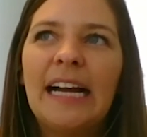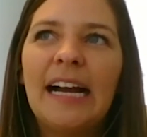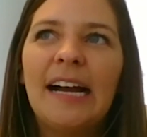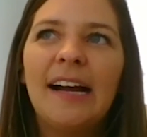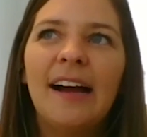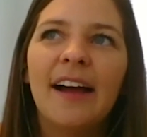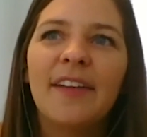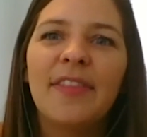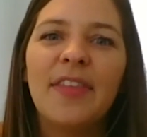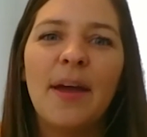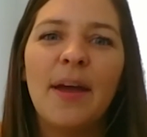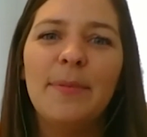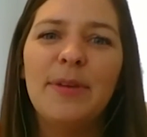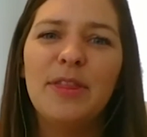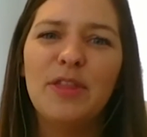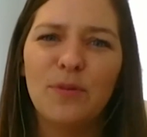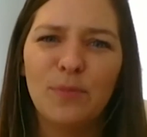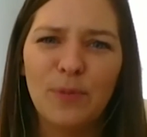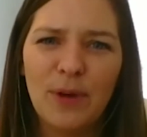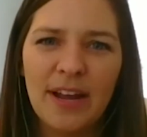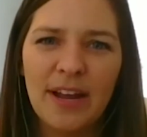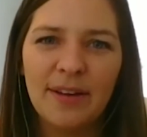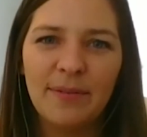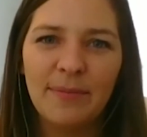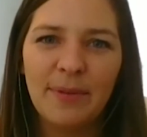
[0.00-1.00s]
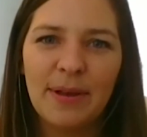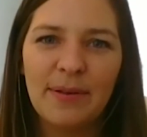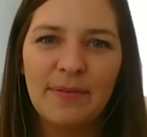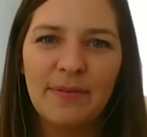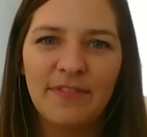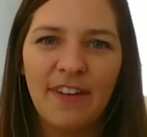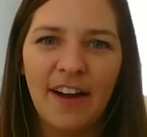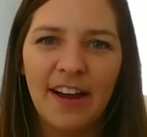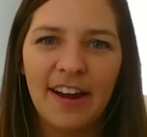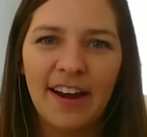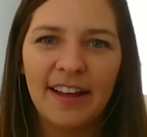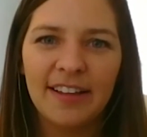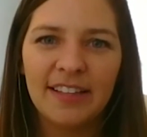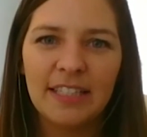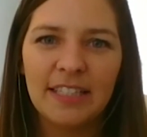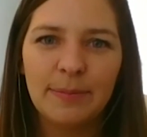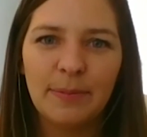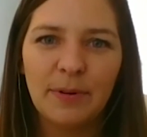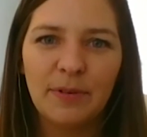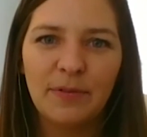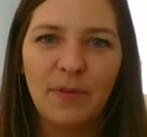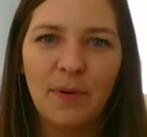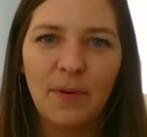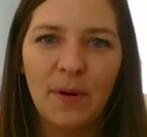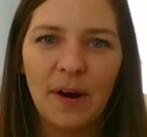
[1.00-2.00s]
I mean, the ring we financed
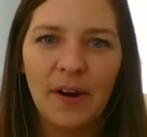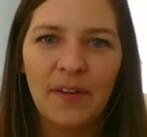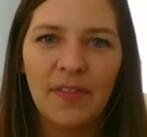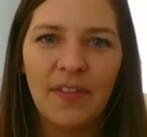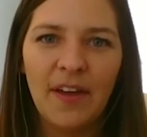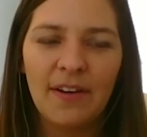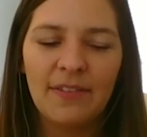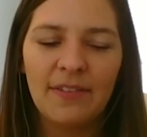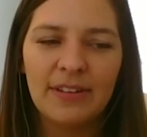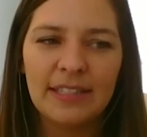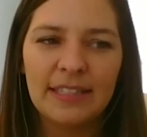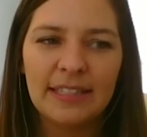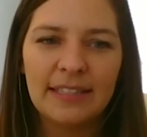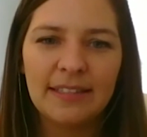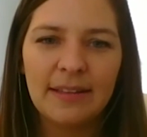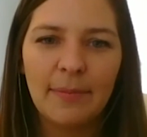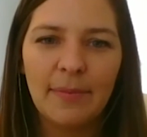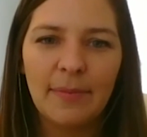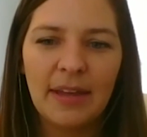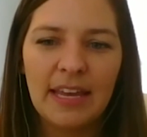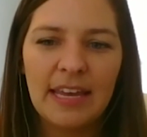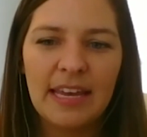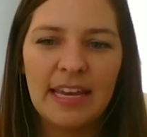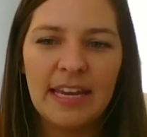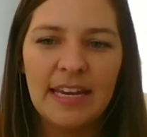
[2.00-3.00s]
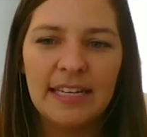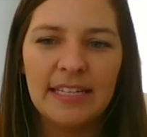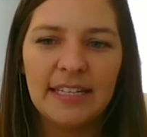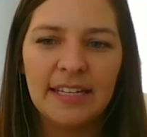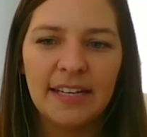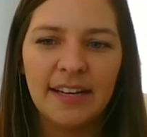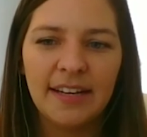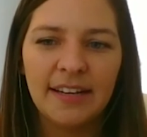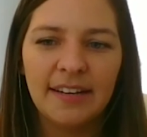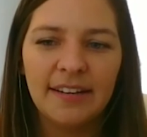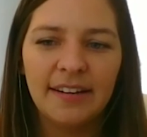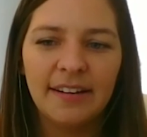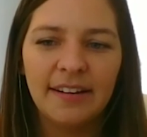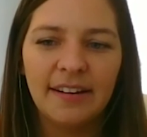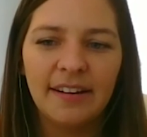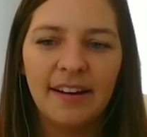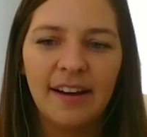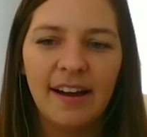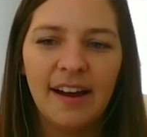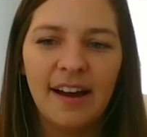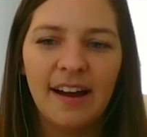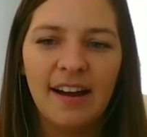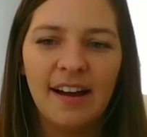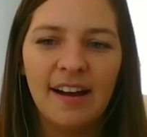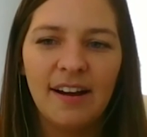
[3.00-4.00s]
before, and that was something he did.
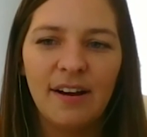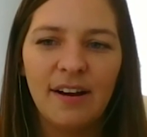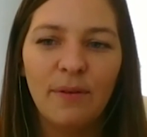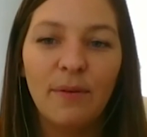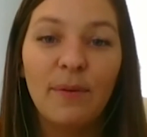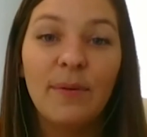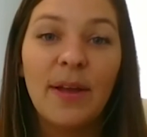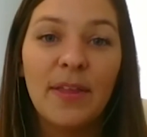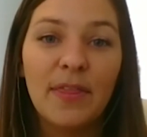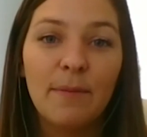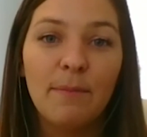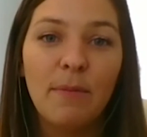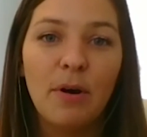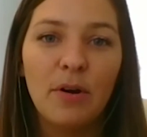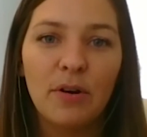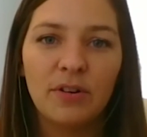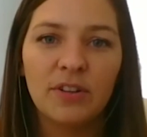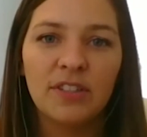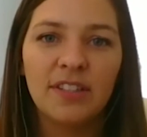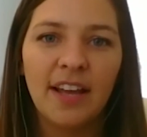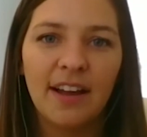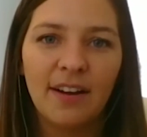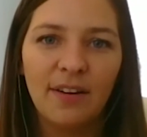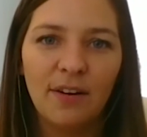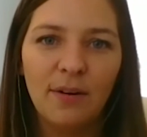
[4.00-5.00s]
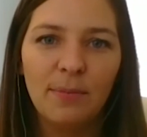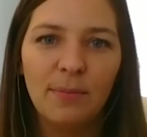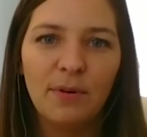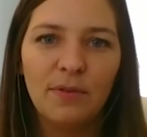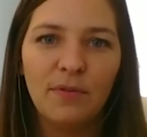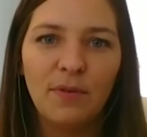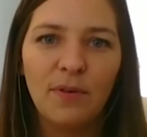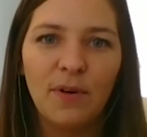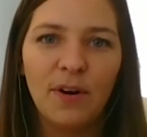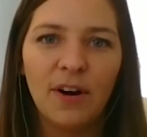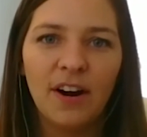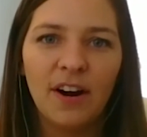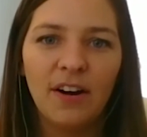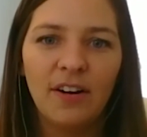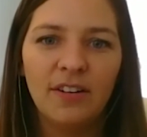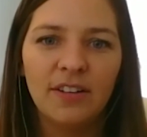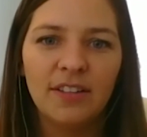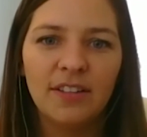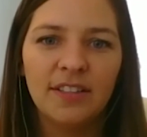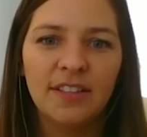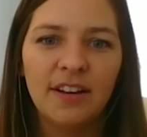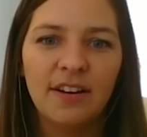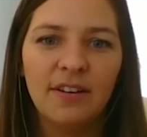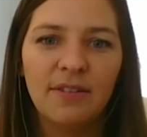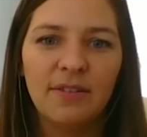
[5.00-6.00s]
We had the motorcycle before
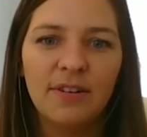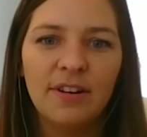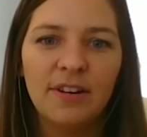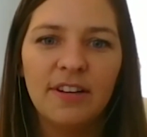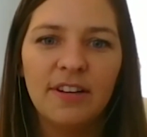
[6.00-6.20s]
also.